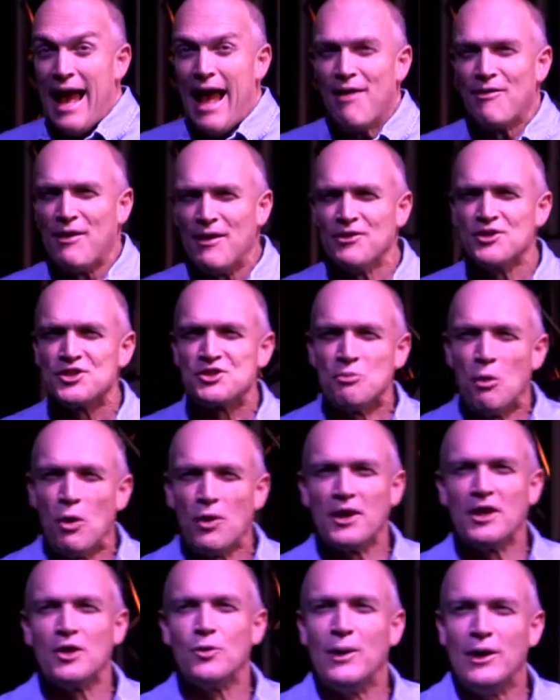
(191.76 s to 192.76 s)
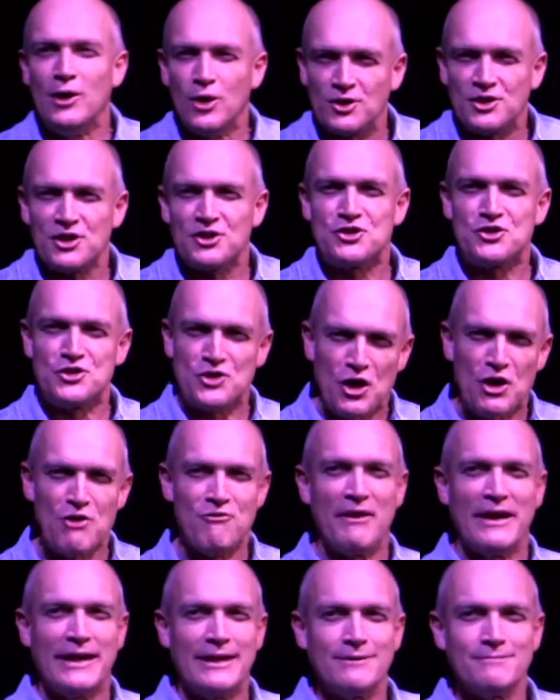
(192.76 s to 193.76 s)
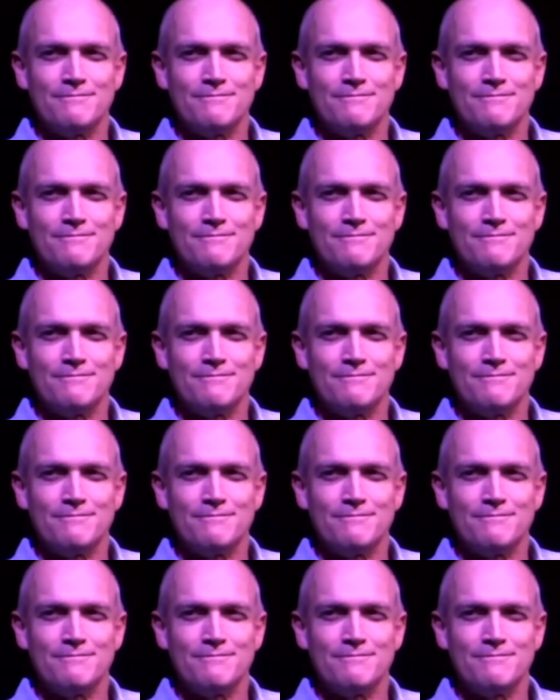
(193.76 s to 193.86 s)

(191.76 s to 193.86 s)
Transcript: And then this morning we looked at serving.